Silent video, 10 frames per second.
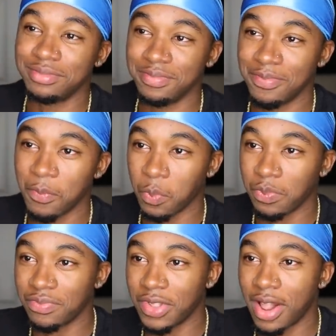like, wait, what
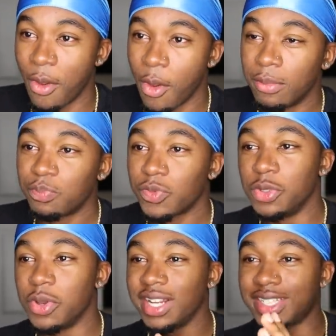was the question?
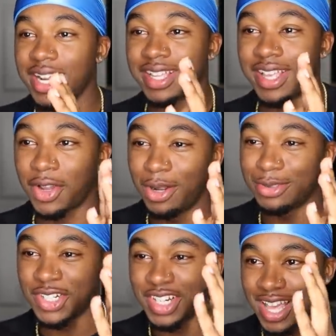You guys gotta get
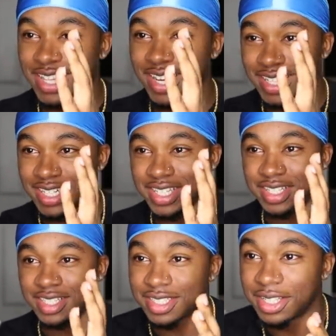closer together like
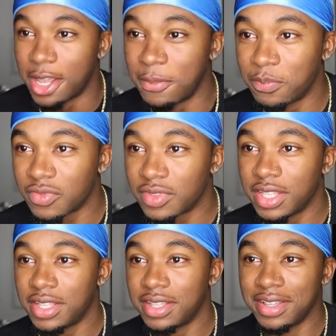these.
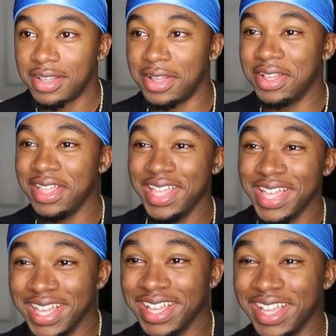Nigga, you trying to make
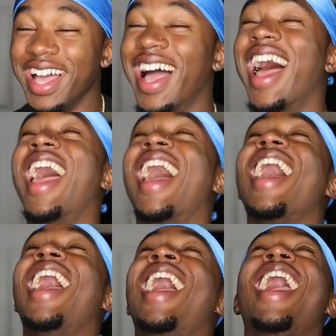a kiss or
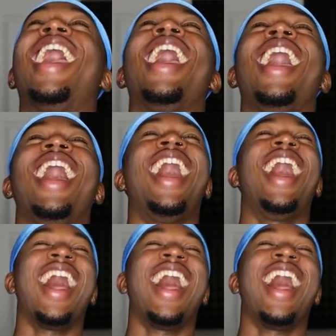something? What